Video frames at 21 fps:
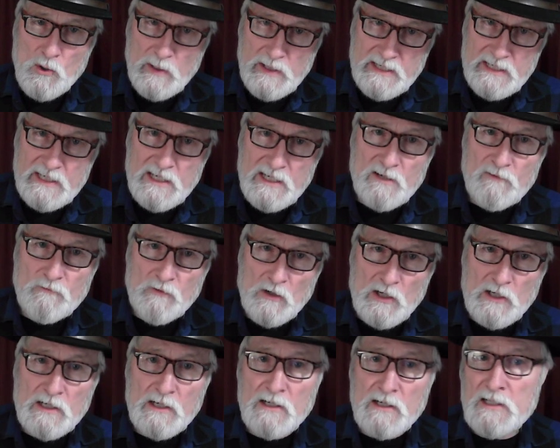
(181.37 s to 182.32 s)

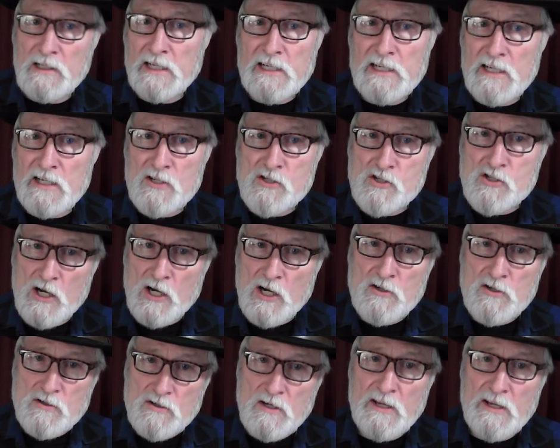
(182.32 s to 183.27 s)
inadvertently,
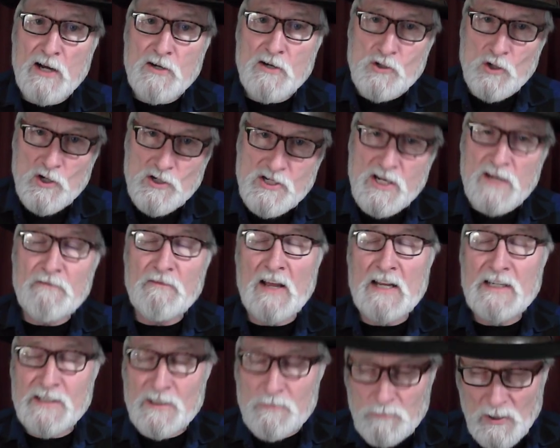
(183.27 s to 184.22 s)
young George
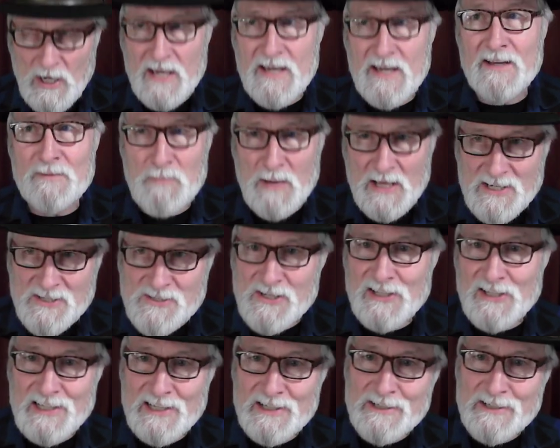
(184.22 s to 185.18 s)
invented
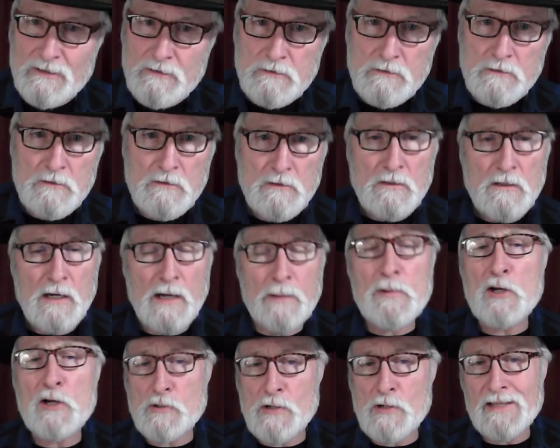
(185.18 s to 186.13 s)
penicillin. I'm
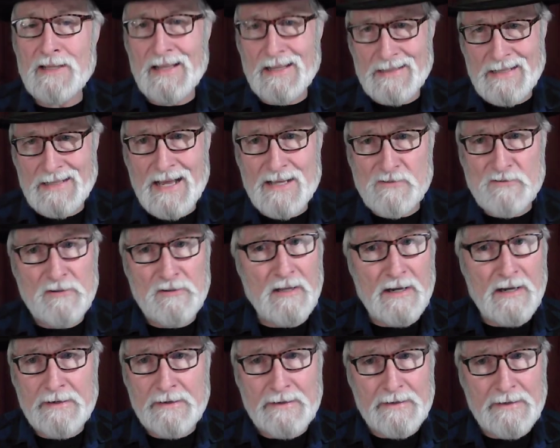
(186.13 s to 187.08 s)
gonna try that last
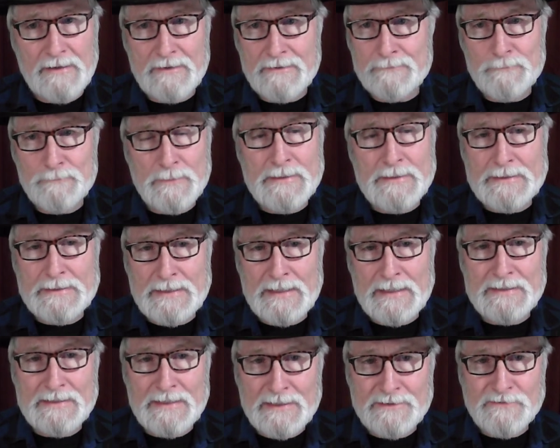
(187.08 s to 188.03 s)
line again. My
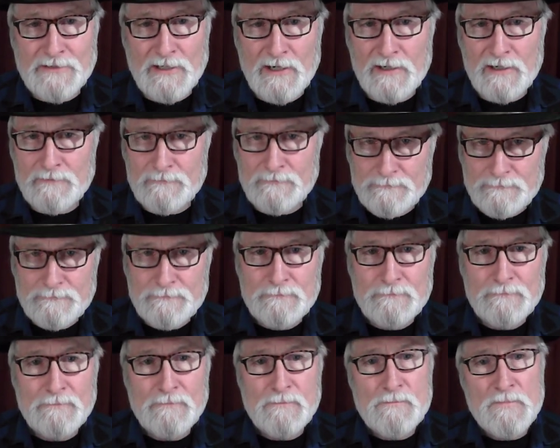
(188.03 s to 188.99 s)
God, that's hard.
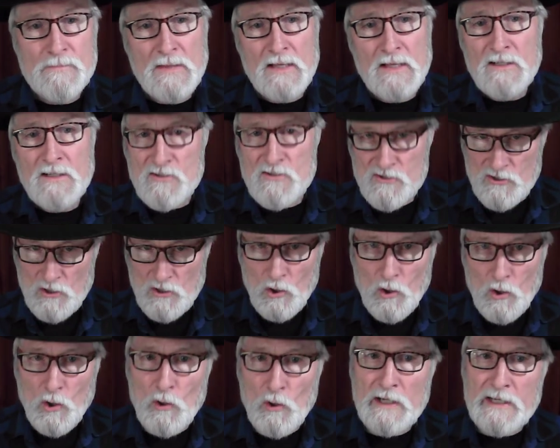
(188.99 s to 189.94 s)

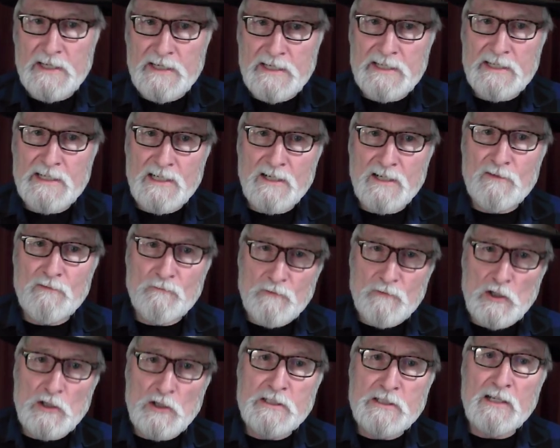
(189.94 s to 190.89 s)
So
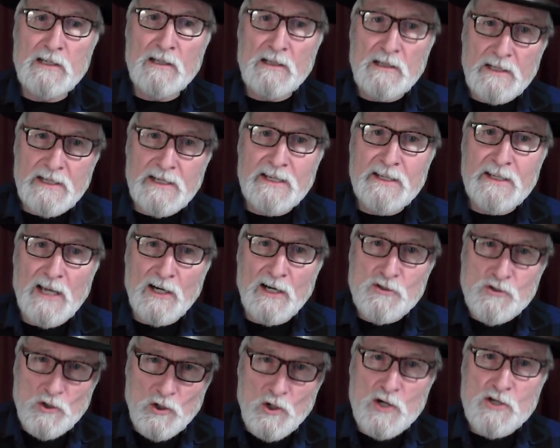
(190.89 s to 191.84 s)
inadvertently,
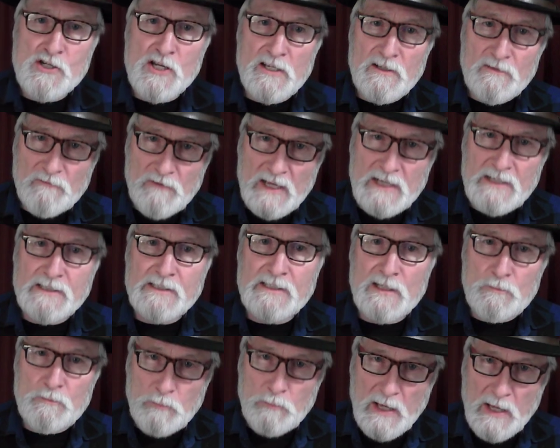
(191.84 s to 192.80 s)
young George
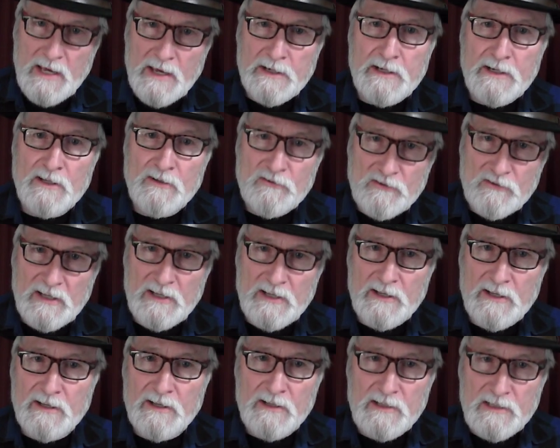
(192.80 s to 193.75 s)
invented
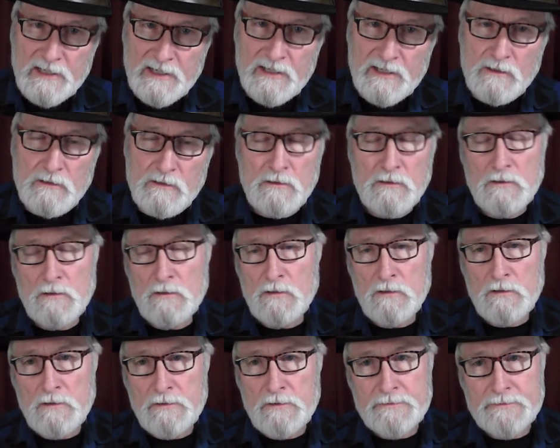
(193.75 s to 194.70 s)
penicillin.
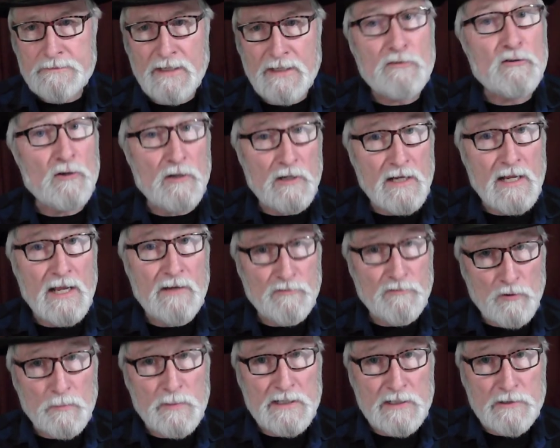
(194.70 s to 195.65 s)
That's gonna
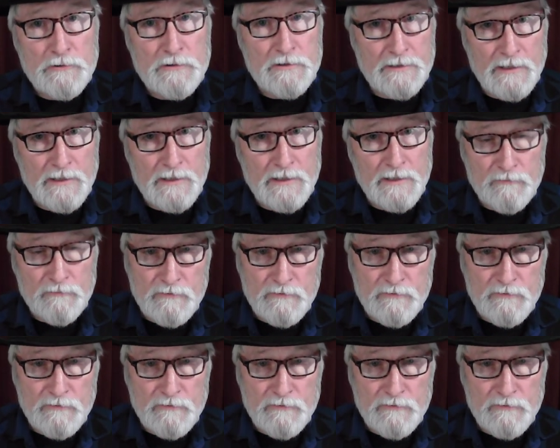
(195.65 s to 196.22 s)
have to be good enough.